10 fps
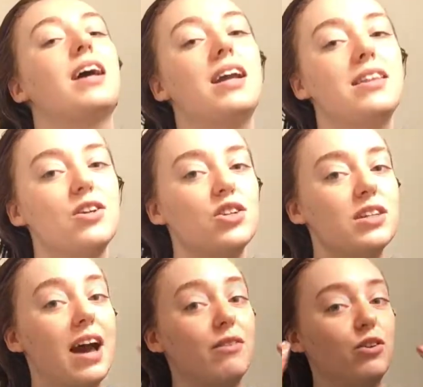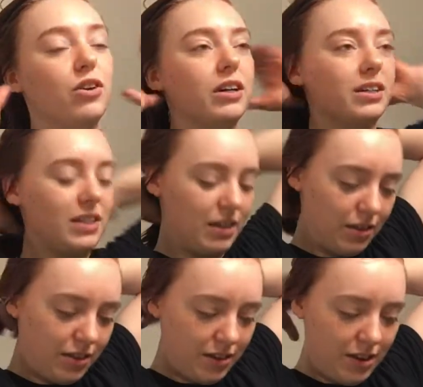In addition to having crooked
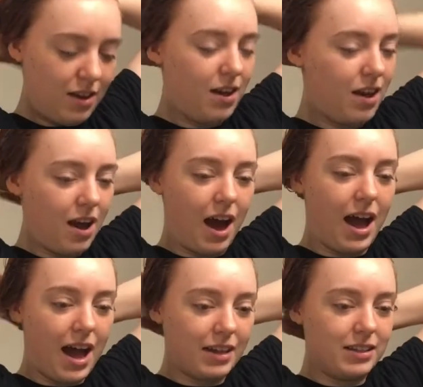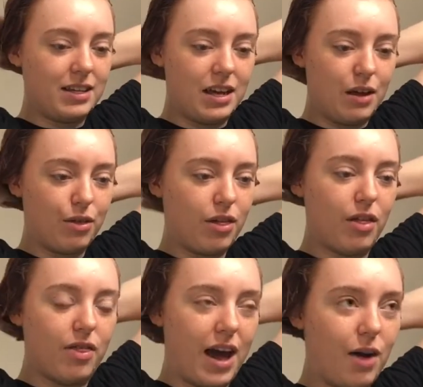teeth, I had teeth
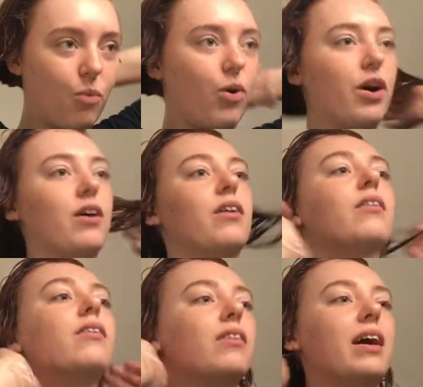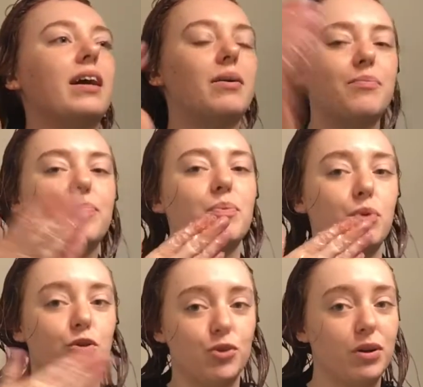that were like
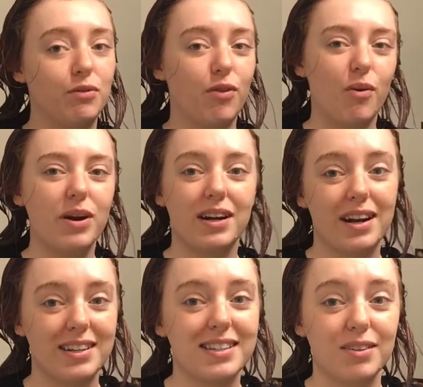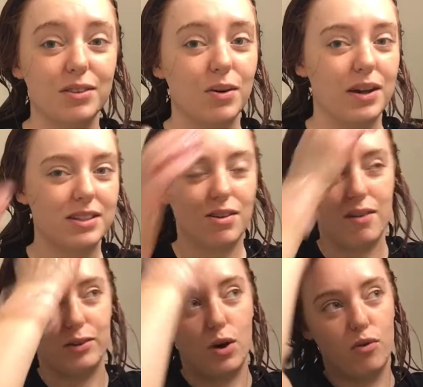protruding forward, and I still do. I still
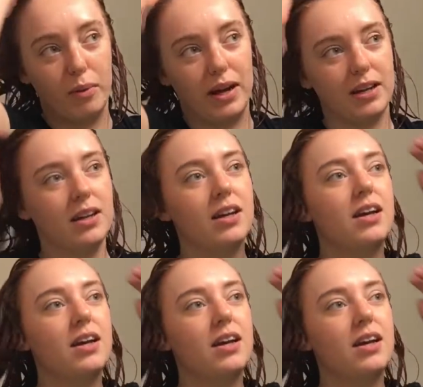have an overbite.